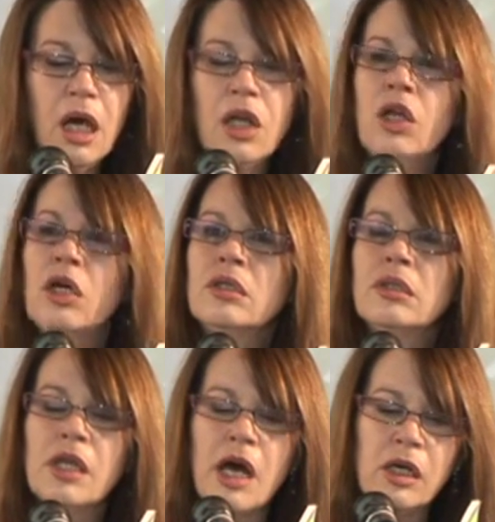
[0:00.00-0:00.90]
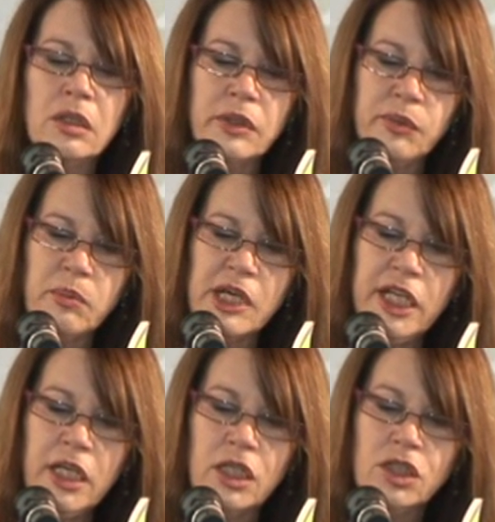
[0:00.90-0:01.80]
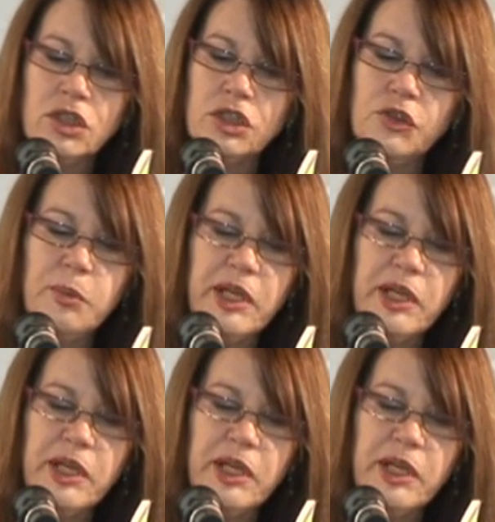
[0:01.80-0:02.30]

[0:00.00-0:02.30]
alone now in my too